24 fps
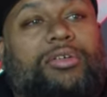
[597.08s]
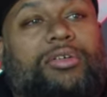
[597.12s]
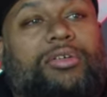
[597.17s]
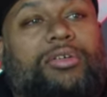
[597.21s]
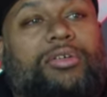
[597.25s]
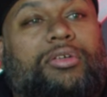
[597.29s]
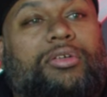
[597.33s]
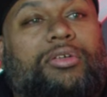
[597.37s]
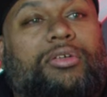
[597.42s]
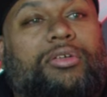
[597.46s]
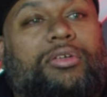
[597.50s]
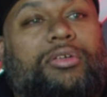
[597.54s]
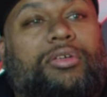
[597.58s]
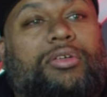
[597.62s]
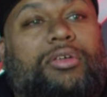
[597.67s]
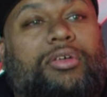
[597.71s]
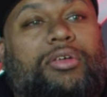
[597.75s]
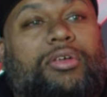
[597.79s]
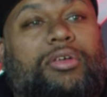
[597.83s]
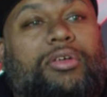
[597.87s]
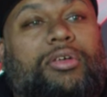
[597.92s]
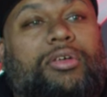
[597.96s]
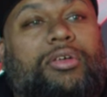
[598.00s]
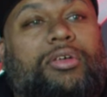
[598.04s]

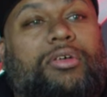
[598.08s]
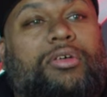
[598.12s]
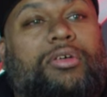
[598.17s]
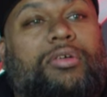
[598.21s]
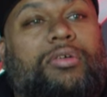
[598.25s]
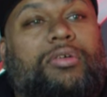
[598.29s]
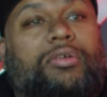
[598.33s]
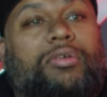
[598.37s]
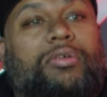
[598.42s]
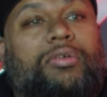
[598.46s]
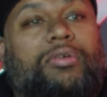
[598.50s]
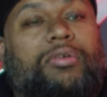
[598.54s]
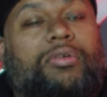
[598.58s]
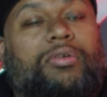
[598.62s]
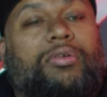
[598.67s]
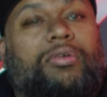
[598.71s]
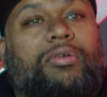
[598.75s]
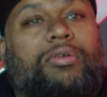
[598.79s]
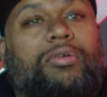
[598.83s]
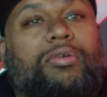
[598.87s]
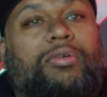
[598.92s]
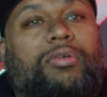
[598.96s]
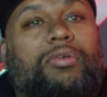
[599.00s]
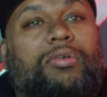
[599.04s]

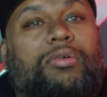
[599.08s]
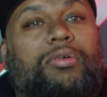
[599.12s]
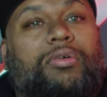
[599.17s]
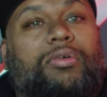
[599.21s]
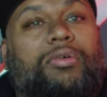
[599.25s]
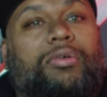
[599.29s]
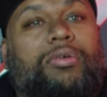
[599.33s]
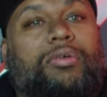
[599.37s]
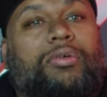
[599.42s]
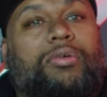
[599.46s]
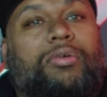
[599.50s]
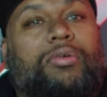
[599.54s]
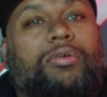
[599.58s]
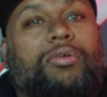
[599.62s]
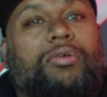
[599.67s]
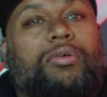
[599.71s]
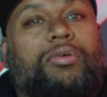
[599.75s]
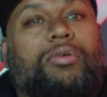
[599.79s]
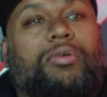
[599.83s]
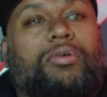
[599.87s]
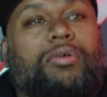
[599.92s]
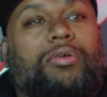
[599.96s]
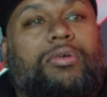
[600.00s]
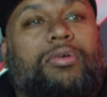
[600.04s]

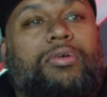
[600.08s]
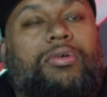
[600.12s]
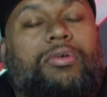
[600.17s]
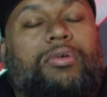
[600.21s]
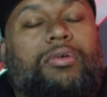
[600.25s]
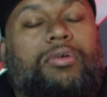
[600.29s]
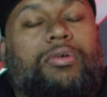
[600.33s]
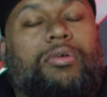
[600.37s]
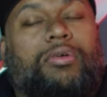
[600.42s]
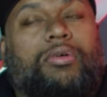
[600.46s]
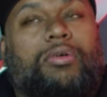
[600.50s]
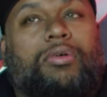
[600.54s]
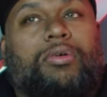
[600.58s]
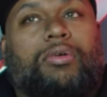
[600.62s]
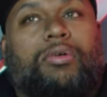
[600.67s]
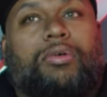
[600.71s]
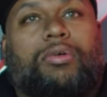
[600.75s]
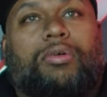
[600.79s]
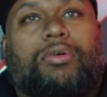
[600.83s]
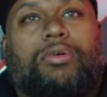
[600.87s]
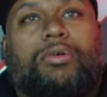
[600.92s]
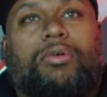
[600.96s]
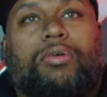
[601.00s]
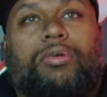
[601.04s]

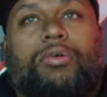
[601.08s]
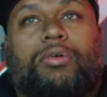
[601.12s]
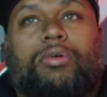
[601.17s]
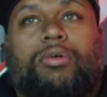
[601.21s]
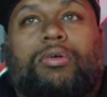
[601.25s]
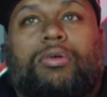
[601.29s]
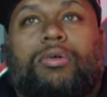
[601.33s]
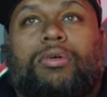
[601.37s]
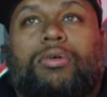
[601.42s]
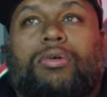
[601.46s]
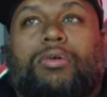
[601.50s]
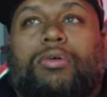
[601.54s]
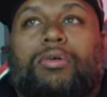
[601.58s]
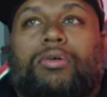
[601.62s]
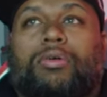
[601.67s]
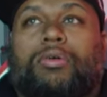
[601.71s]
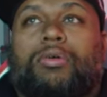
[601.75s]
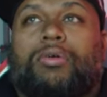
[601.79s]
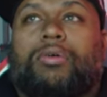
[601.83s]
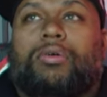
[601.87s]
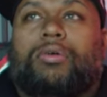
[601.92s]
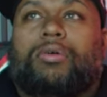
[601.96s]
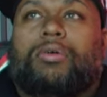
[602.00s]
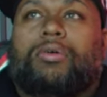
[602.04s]

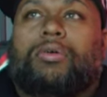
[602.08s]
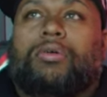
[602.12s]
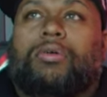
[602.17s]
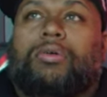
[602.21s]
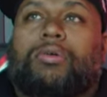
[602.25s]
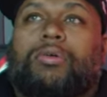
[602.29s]
No words are spoken by the person on screen.